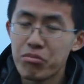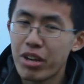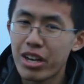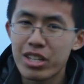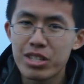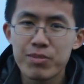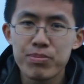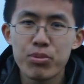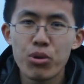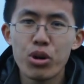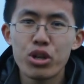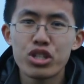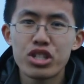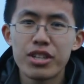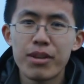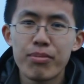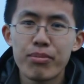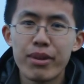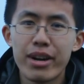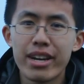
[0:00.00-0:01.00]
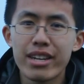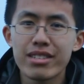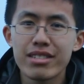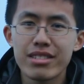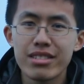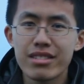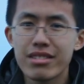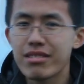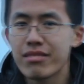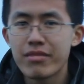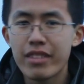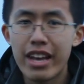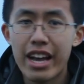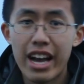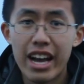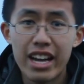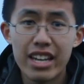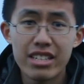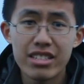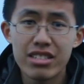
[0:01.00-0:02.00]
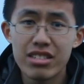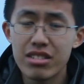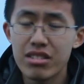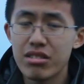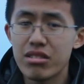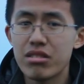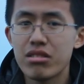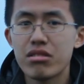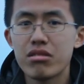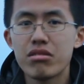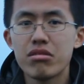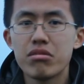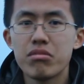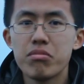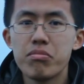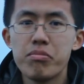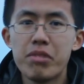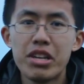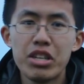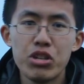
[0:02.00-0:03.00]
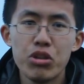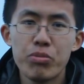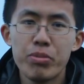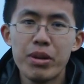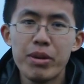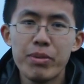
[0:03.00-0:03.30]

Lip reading: explore shipwrecks, and meet new